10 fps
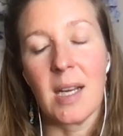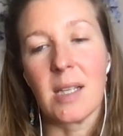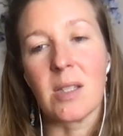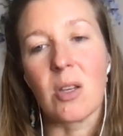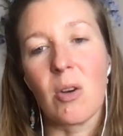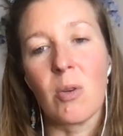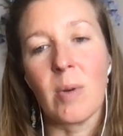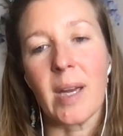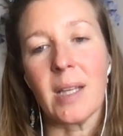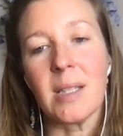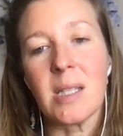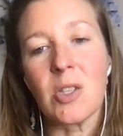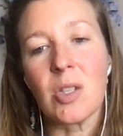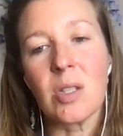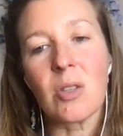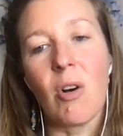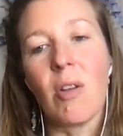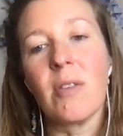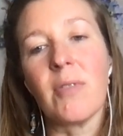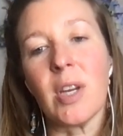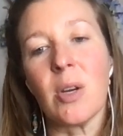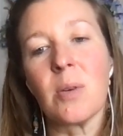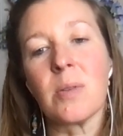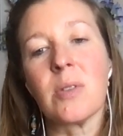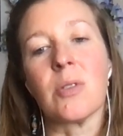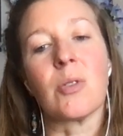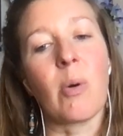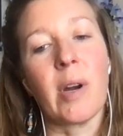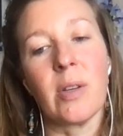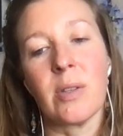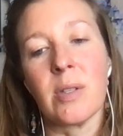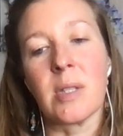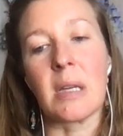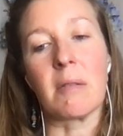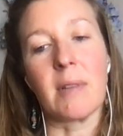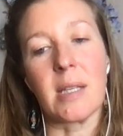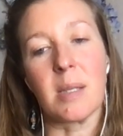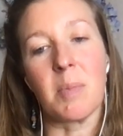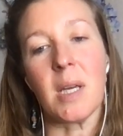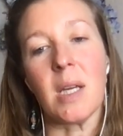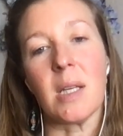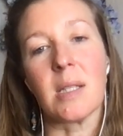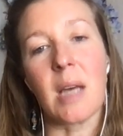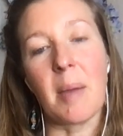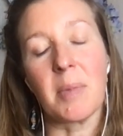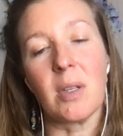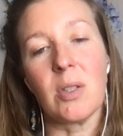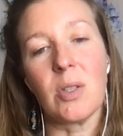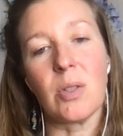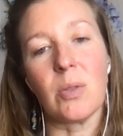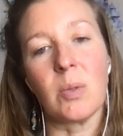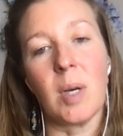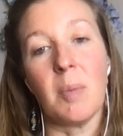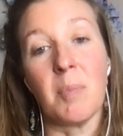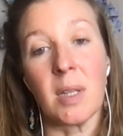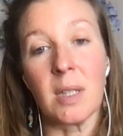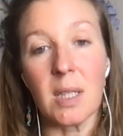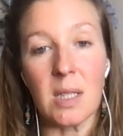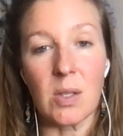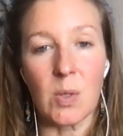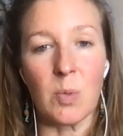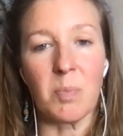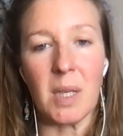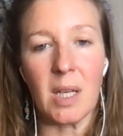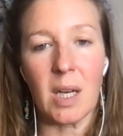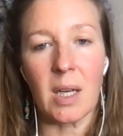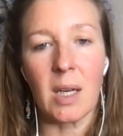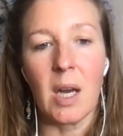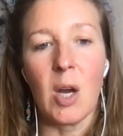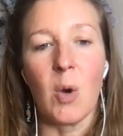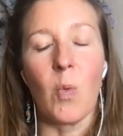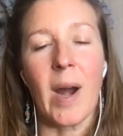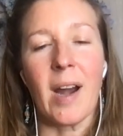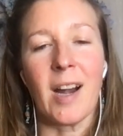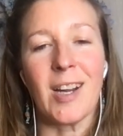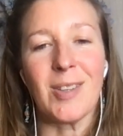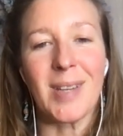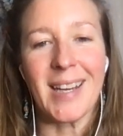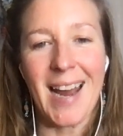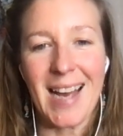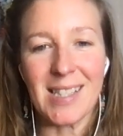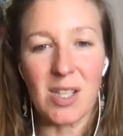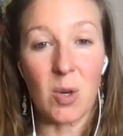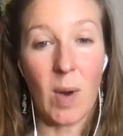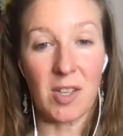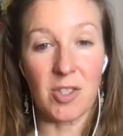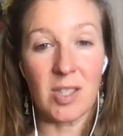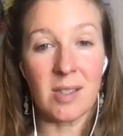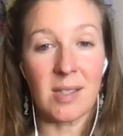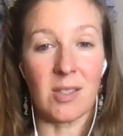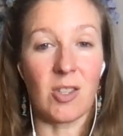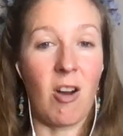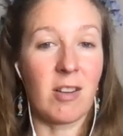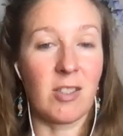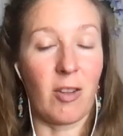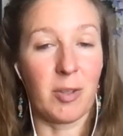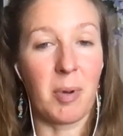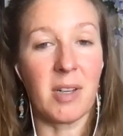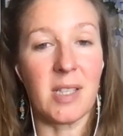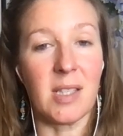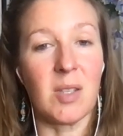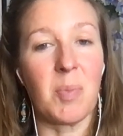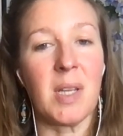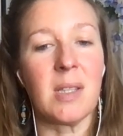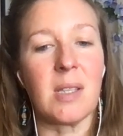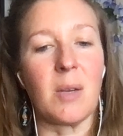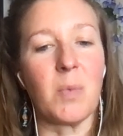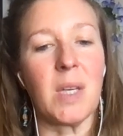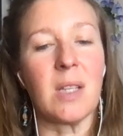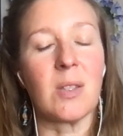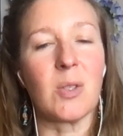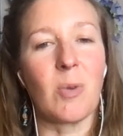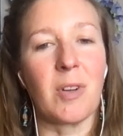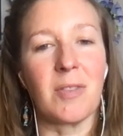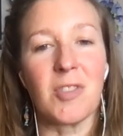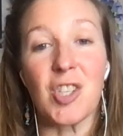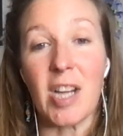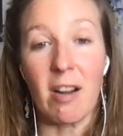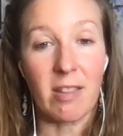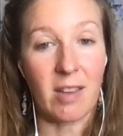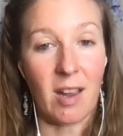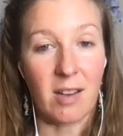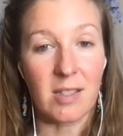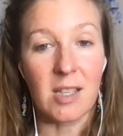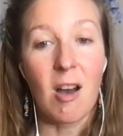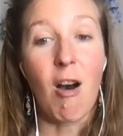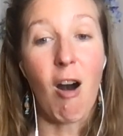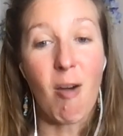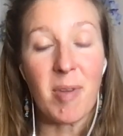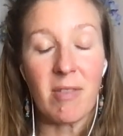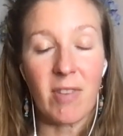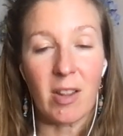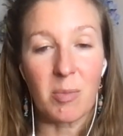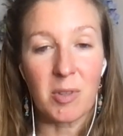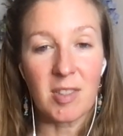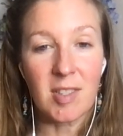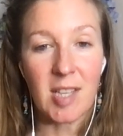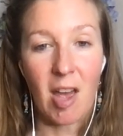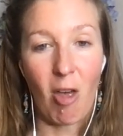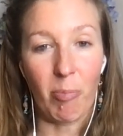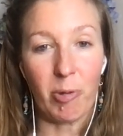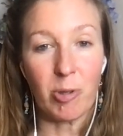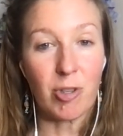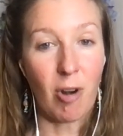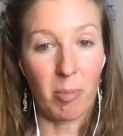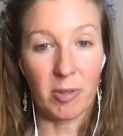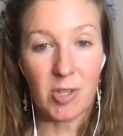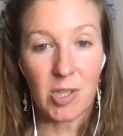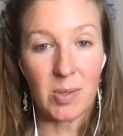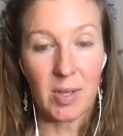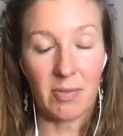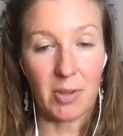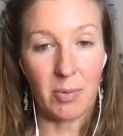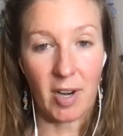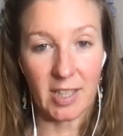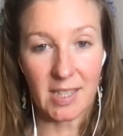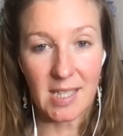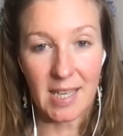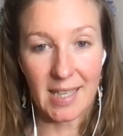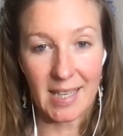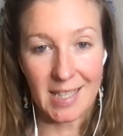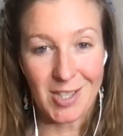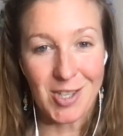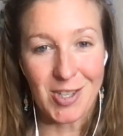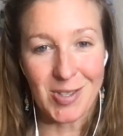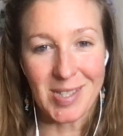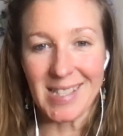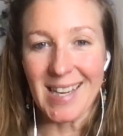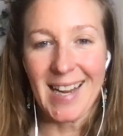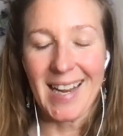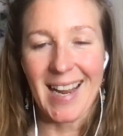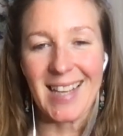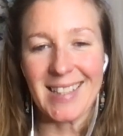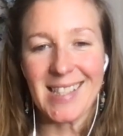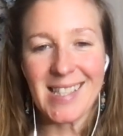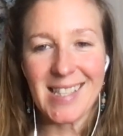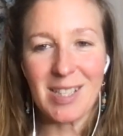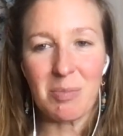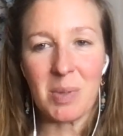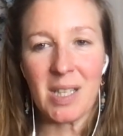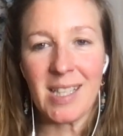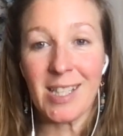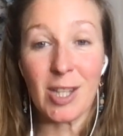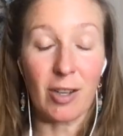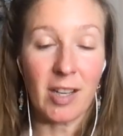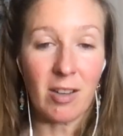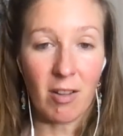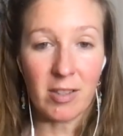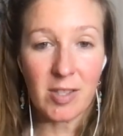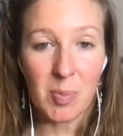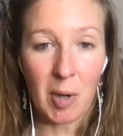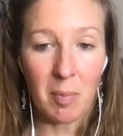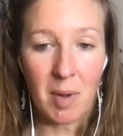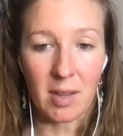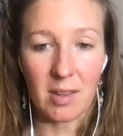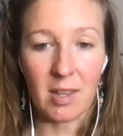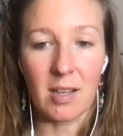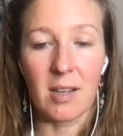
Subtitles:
So in addition to all the videos, tutorials, and recipes, I'm going to do a monthly Zoom meeting where you can ask questions and talk to other participants, and we can sort of share things. I'll be available to help you troubleshoot if you run into any issues. And this is going to be $30 per month.